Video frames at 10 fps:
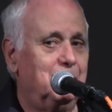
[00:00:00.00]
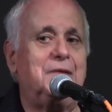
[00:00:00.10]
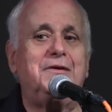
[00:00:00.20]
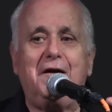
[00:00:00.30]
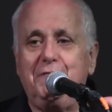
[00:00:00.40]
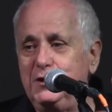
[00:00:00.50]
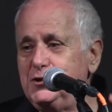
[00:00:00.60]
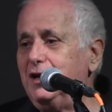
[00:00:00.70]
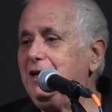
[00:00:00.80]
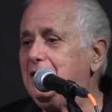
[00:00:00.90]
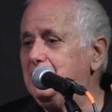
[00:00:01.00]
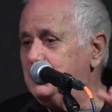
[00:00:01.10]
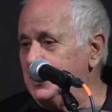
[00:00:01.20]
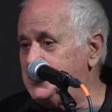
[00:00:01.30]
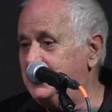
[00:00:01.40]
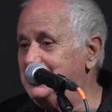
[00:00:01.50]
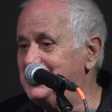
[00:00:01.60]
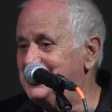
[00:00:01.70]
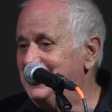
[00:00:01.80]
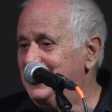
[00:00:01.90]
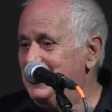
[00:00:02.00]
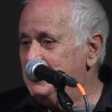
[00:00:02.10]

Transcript: But the evangelical Christians